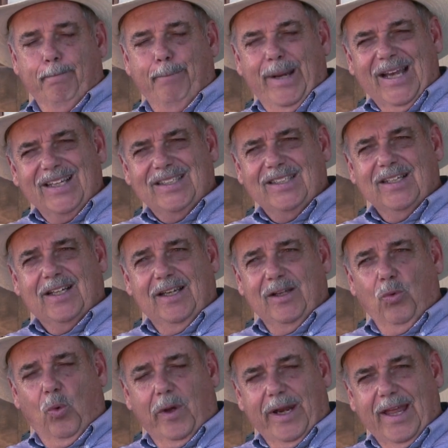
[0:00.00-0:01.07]
Basically
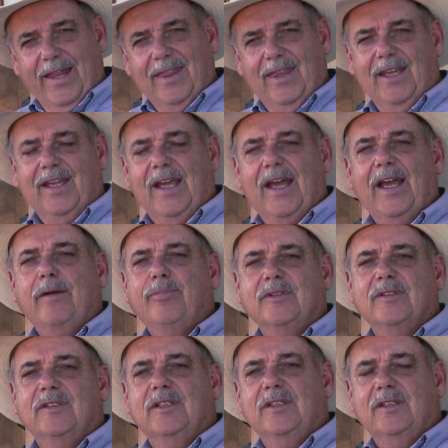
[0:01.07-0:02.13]
what I think
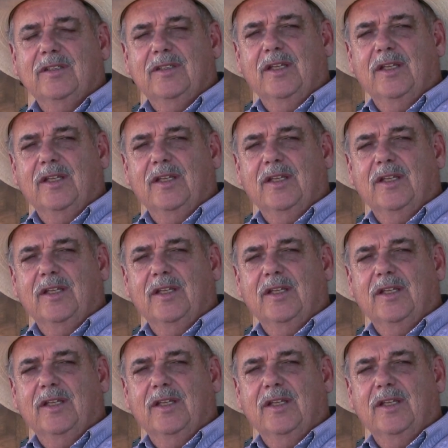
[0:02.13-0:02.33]
happens is